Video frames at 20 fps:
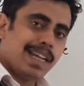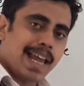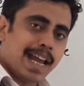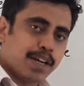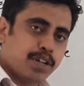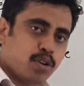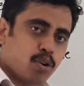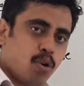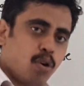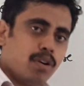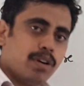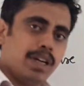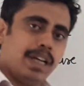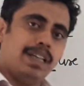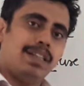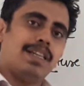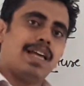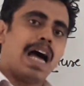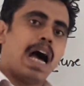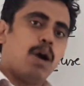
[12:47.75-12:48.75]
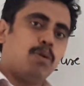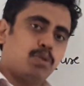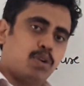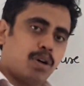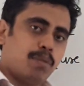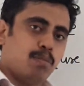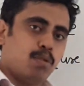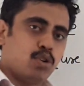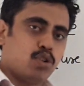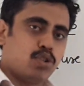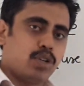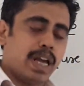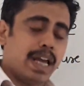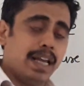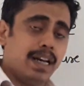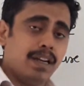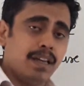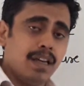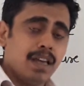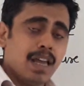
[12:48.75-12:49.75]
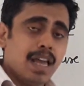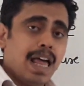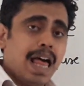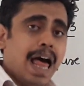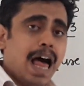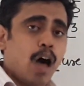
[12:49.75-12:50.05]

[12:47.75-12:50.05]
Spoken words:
electrons in the outermost shell.